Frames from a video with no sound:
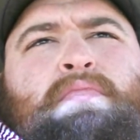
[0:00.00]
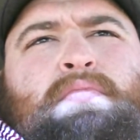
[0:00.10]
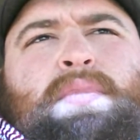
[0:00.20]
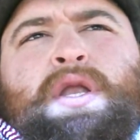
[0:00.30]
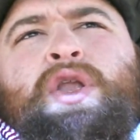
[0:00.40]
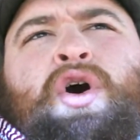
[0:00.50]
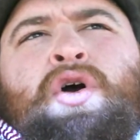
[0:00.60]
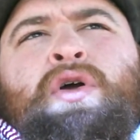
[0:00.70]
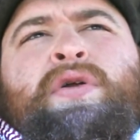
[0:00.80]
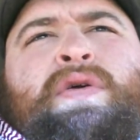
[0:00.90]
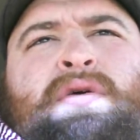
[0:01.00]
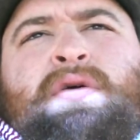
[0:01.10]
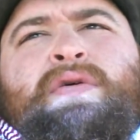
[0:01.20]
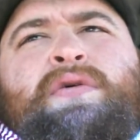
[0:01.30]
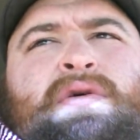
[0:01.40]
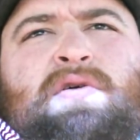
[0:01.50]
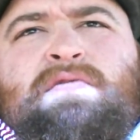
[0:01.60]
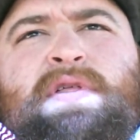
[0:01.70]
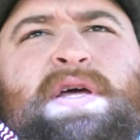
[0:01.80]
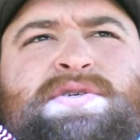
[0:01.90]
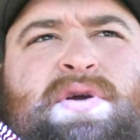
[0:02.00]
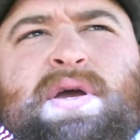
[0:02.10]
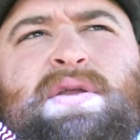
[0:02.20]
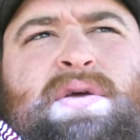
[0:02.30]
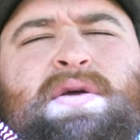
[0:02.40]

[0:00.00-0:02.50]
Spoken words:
Menard, hopefully that's right,